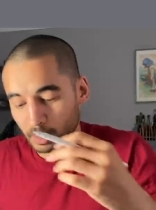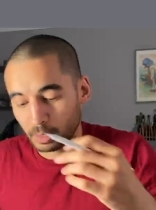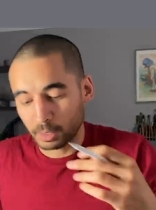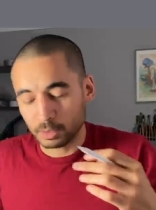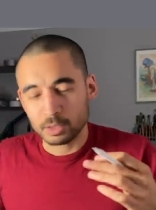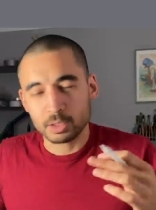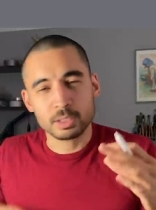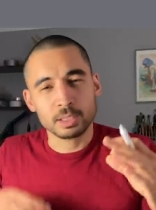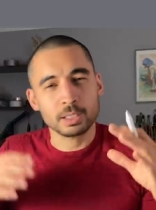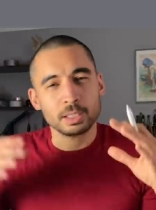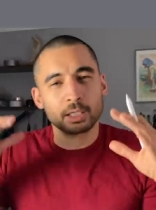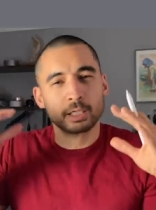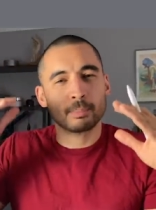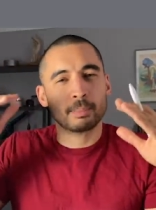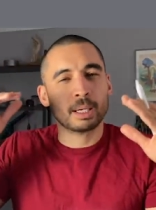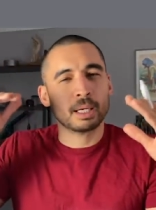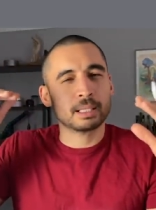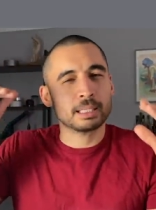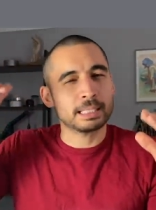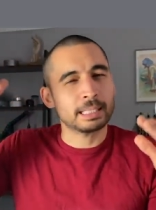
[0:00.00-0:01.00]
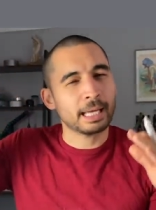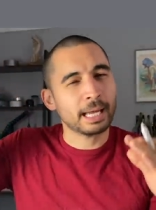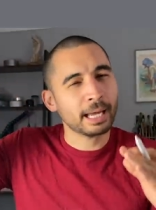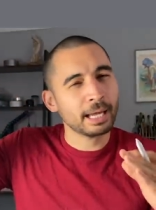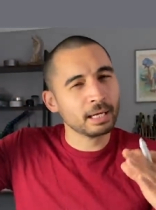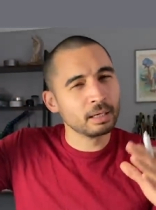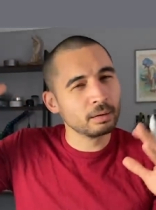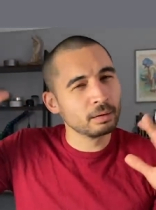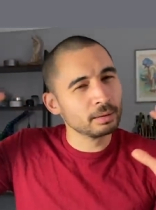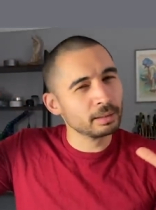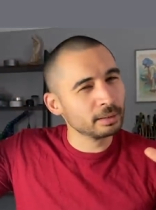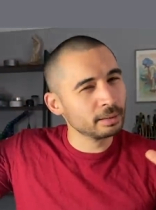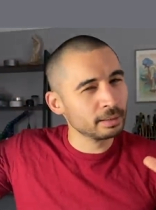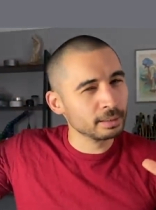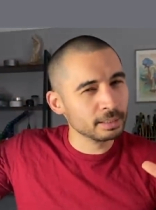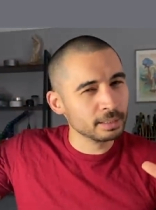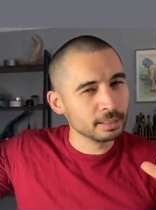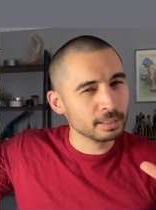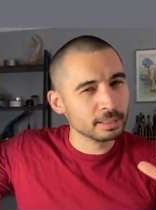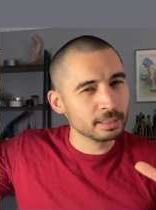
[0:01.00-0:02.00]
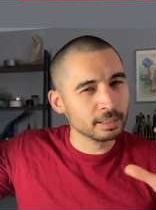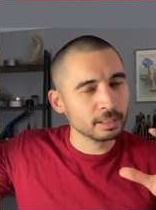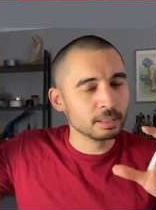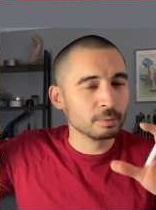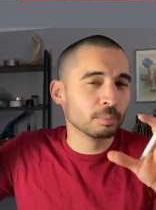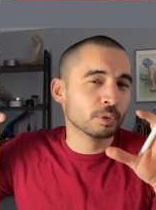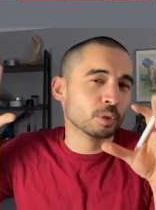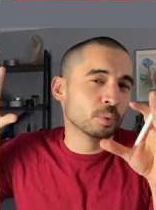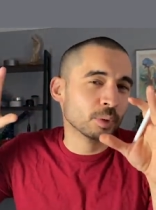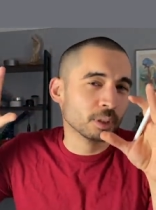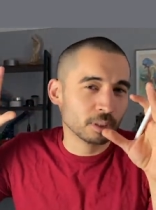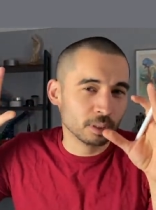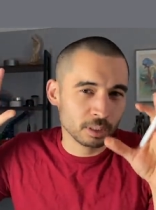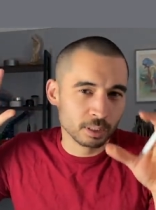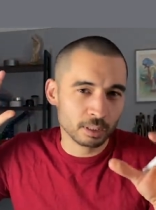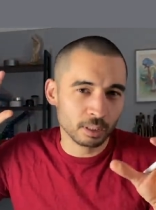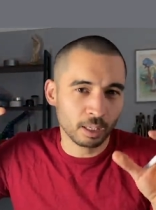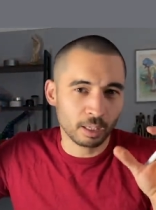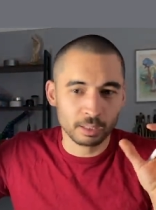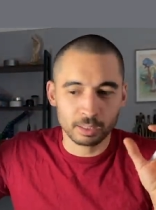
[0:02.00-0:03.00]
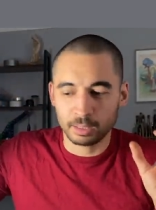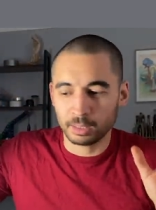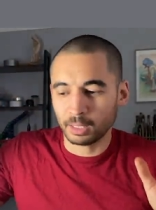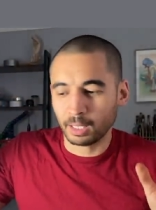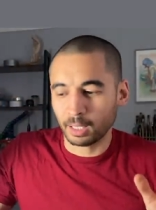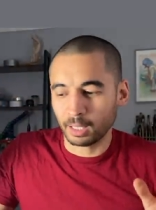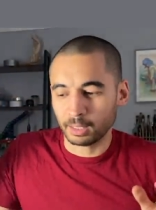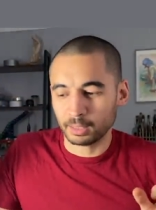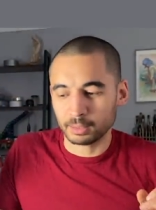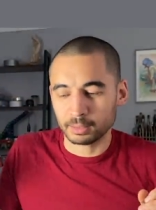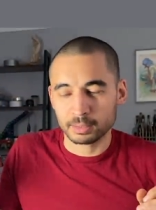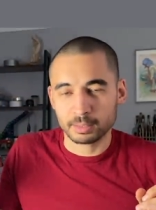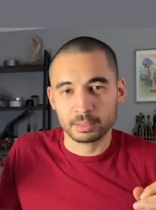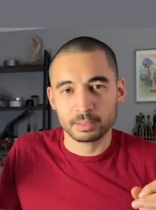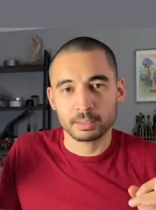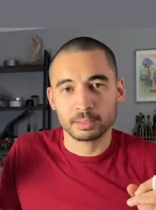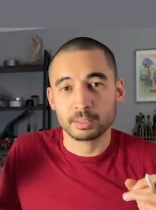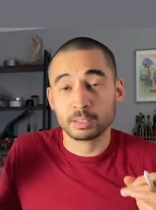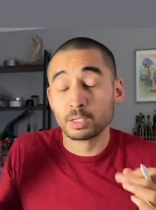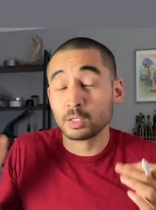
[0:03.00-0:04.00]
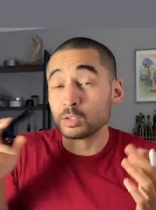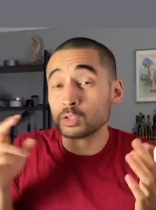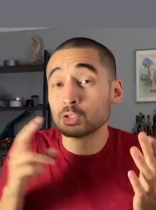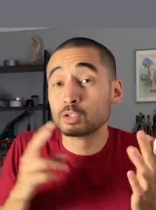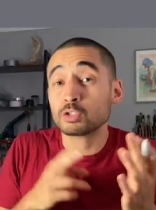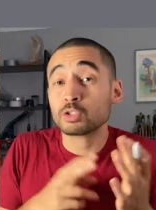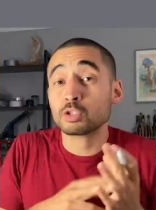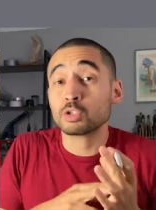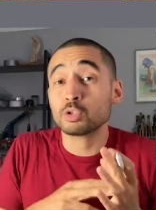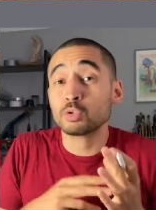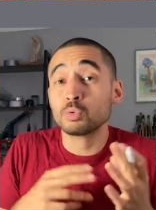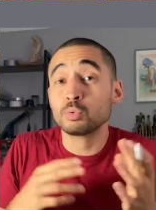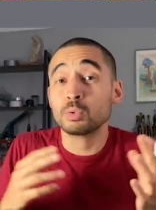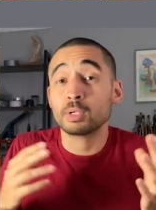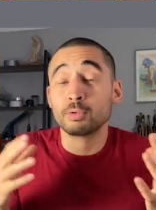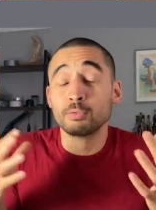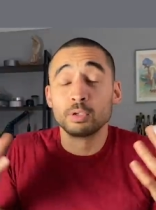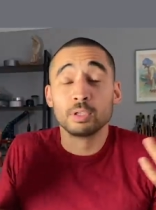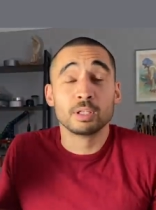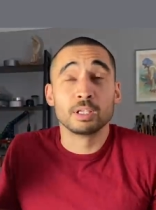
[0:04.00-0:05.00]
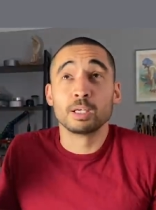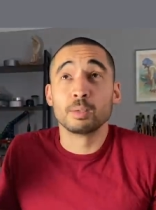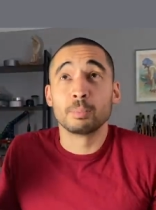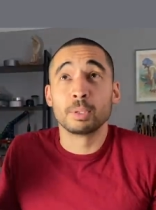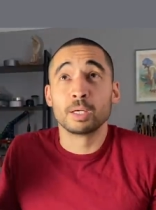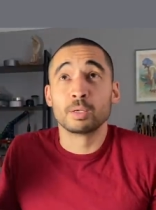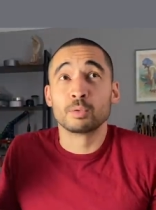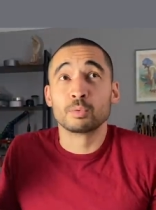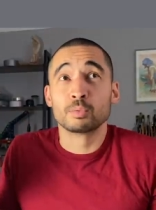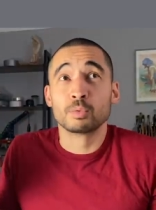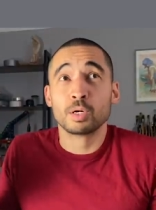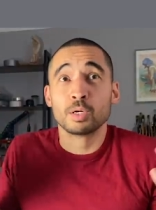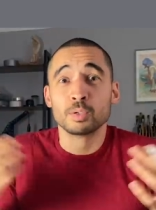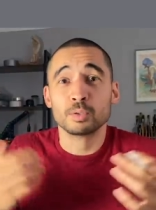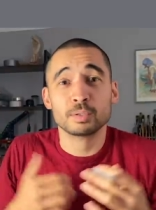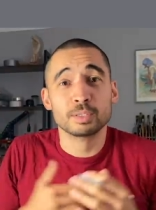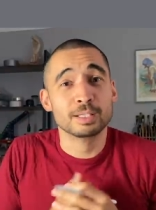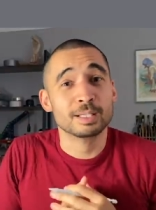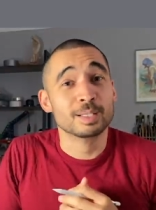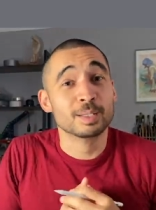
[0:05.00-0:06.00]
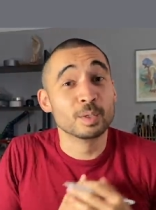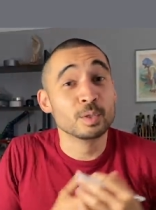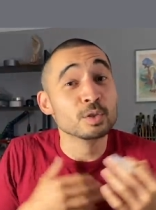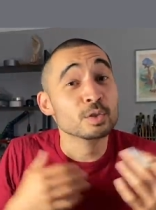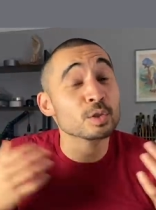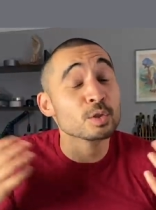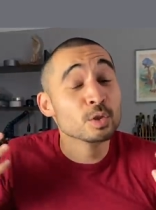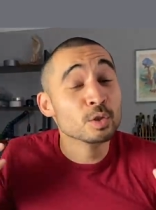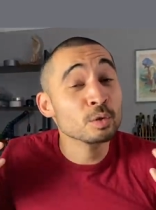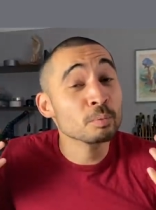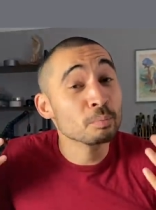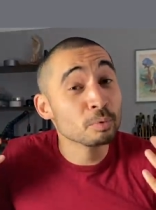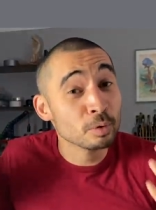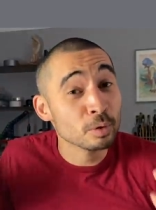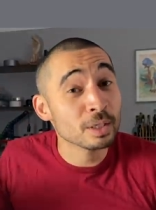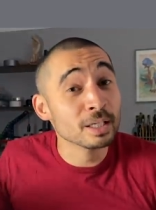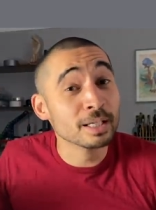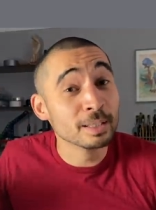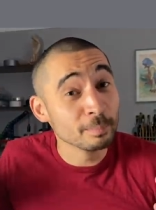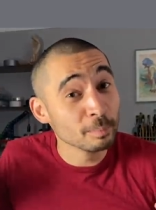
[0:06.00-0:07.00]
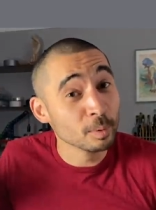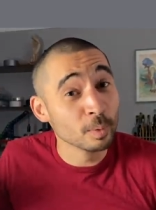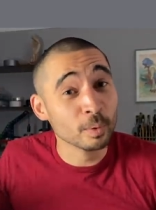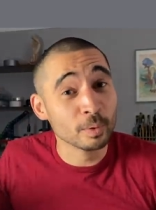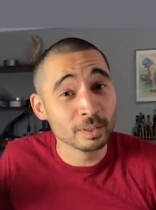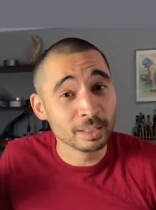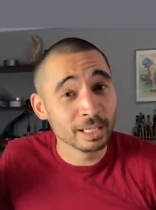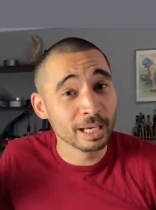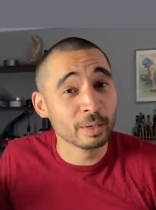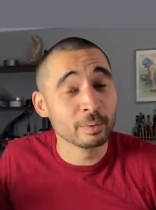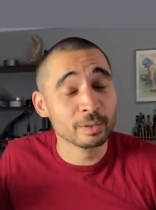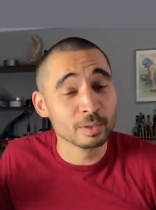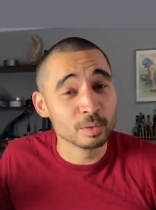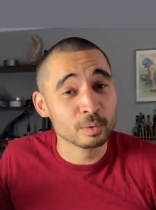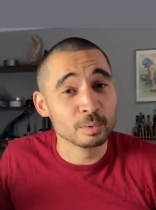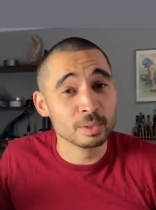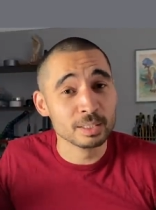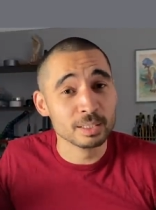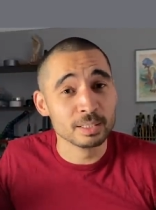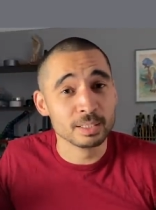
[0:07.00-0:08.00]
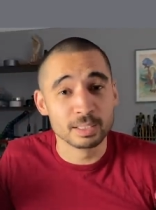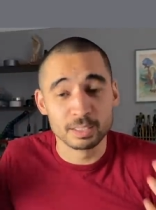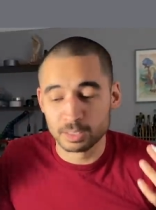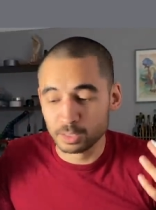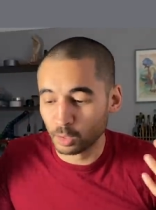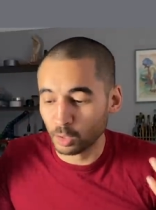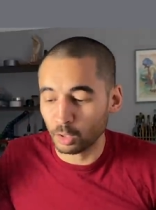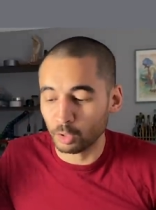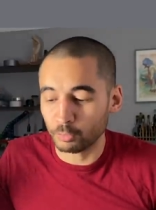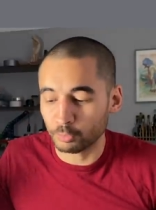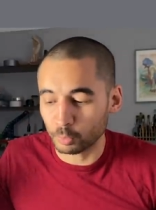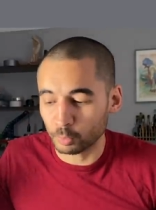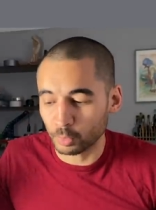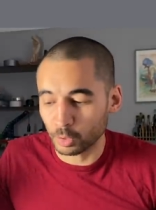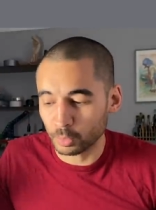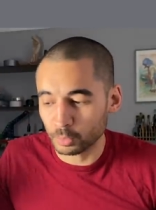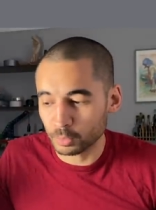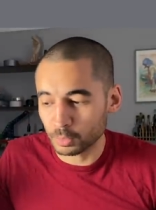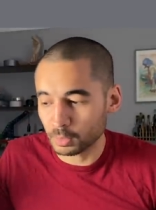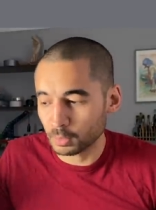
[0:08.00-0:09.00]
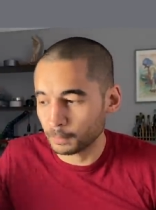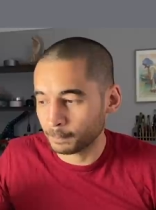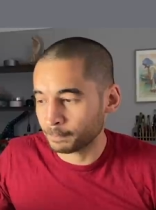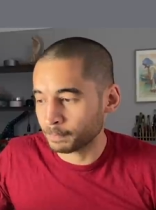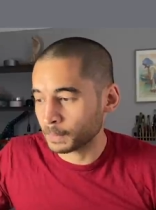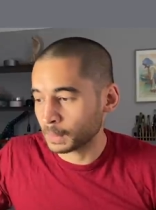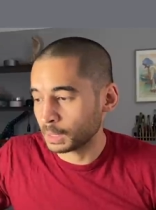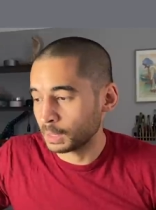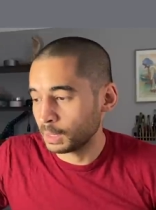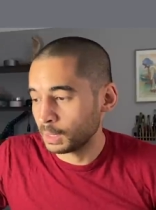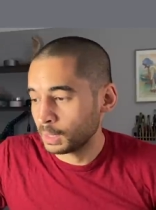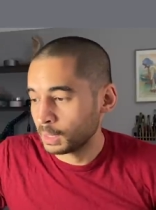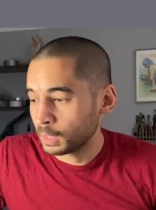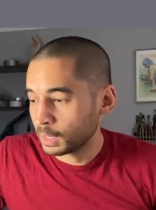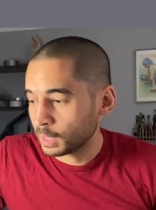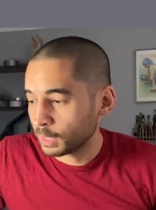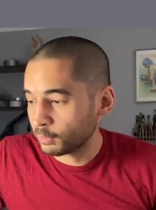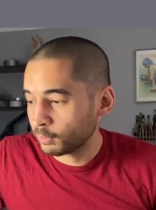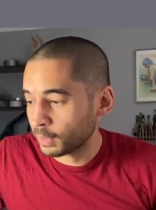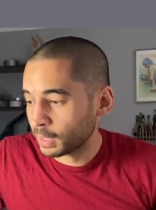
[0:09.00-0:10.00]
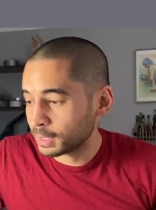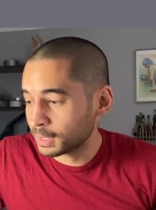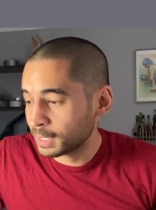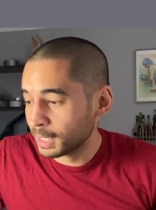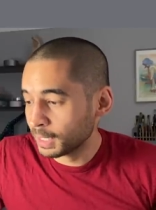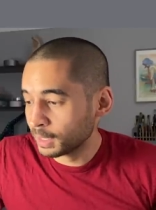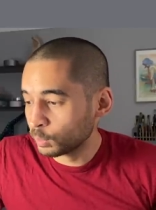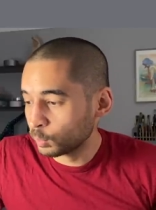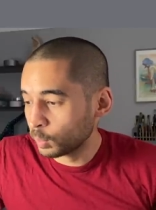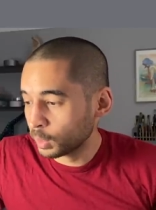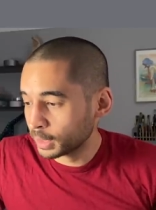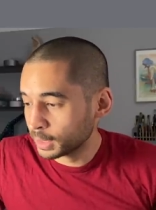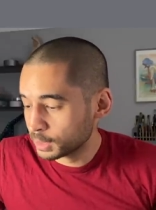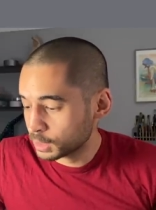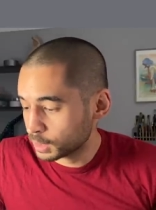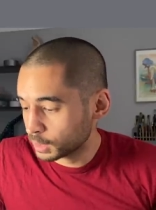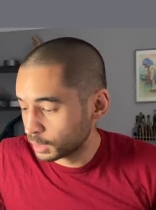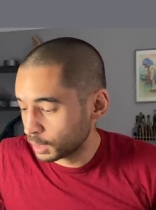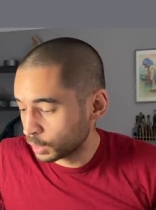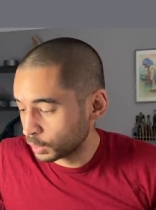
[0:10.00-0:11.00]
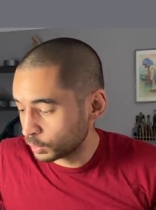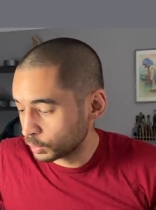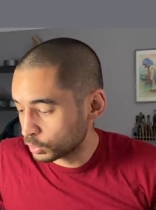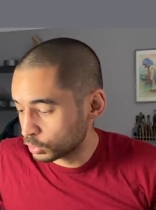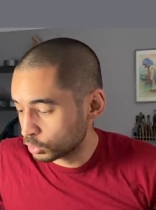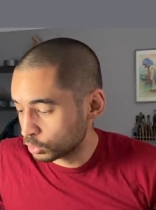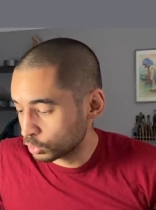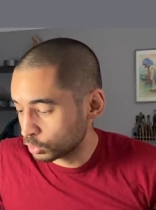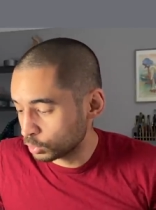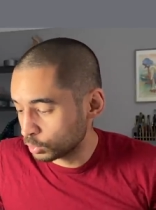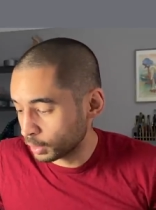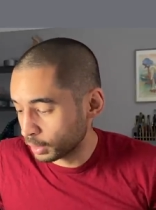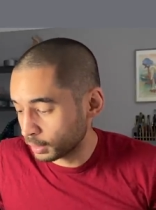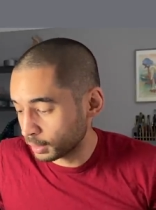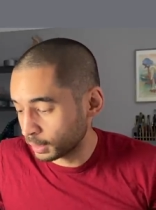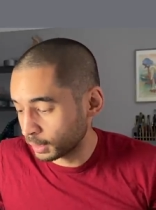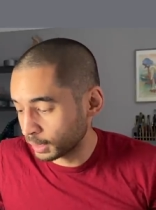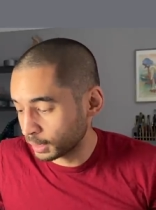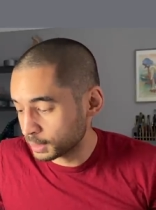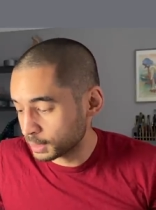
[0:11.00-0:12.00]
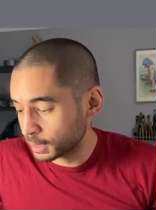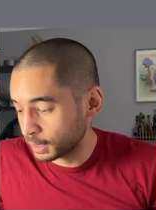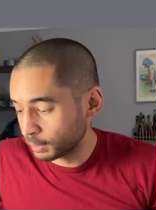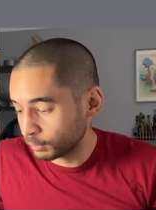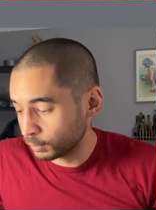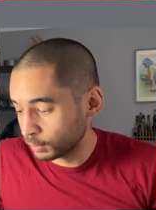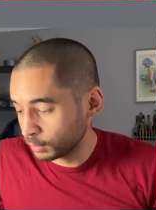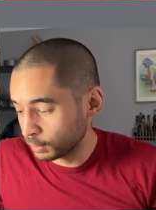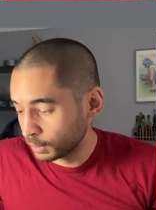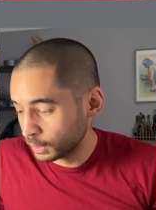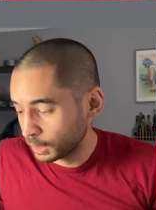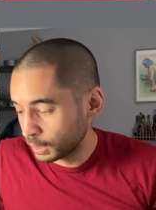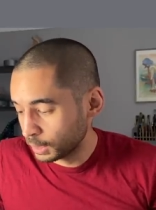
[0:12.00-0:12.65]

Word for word: and just think about the angle and the distance between the start and the end. Those are two, if you think about a road, those are two pretty important characteristics of a road. If I then wanted to go to the next level,